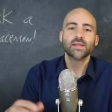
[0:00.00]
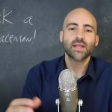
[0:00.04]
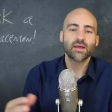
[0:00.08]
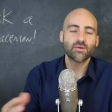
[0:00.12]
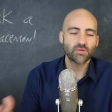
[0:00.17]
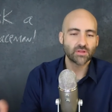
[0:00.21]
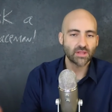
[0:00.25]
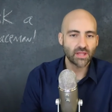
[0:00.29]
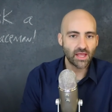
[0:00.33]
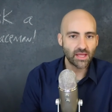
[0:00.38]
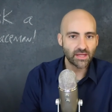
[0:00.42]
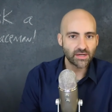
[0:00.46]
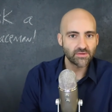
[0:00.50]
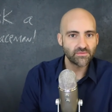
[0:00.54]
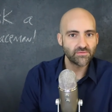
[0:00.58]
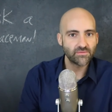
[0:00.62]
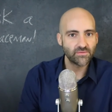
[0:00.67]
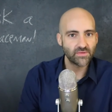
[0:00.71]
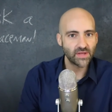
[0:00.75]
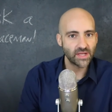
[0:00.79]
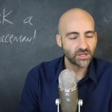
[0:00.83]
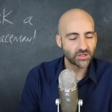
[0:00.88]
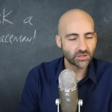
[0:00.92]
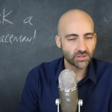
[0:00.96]
Now, a lot
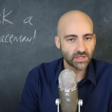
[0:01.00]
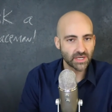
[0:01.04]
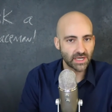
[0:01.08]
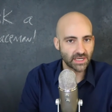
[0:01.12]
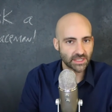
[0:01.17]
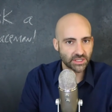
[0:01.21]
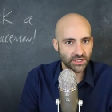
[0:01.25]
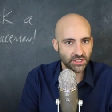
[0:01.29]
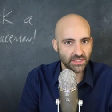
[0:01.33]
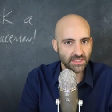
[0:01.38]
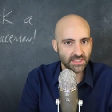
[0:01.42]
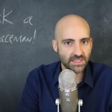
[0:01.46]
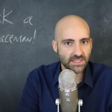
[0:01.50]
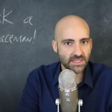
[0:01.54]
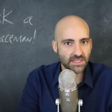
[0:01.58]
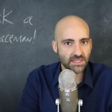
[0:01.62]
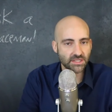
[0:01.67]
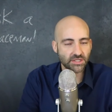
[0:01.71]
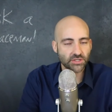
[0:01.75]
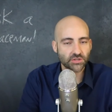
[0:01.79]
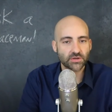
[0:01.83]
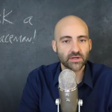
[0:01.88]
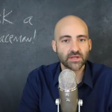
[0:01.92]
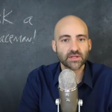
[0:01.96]
of introductions
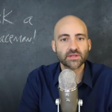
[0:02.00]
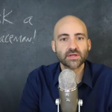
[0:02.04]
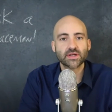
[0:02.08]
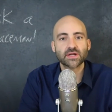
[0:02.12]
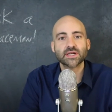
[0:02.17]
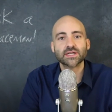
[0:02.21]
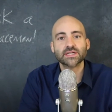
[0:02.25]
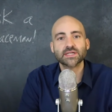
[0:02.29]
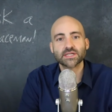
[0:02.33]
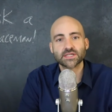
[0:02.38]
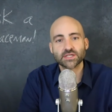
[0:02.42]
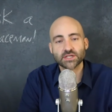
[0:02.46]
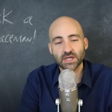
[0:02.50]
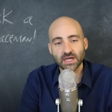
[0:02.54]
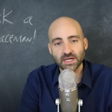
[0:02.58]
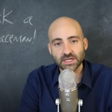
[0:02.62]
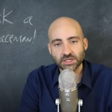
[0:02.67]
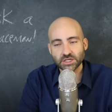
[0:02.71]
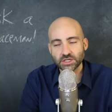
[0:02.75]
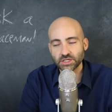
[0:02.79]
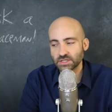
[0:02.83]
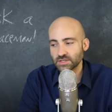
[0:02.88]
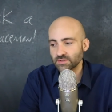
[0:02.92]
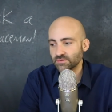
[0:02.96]
to string theory and
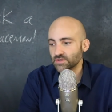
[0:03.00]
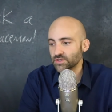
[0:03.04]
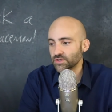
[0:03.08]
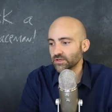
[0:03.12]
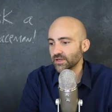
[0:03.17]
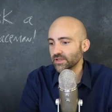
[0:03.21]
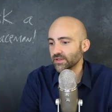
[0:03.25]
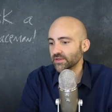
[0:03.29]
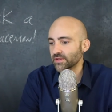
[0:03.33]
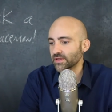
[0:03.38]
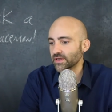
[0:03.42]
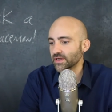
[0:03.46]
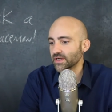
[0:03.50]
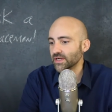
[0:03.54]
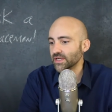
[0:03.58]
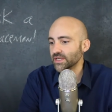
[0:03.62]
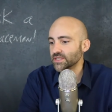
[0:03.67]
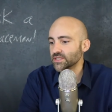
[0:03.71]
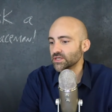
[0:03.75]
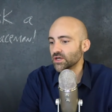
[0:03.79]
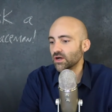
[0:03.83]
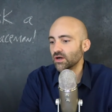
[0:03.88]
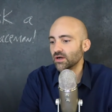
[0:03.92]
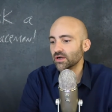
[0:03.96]
discussions of string
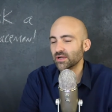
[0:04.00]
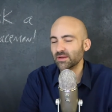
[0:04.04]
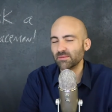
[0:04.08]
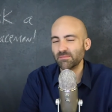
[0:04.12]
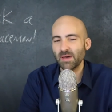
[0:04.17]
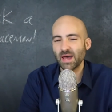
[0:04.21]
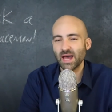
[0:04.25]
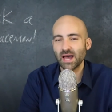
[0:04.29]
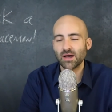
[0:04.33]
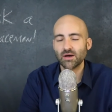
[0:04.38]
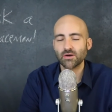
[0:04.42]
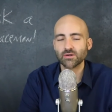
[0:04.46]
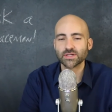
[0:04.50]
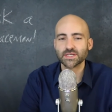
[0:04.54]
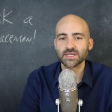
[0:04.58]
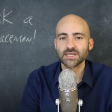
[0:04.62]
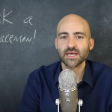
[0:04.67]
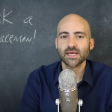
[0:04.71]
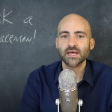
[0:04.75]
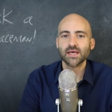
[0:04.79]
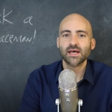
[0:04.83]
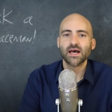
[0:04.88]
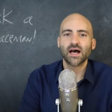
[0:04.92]
theory talk about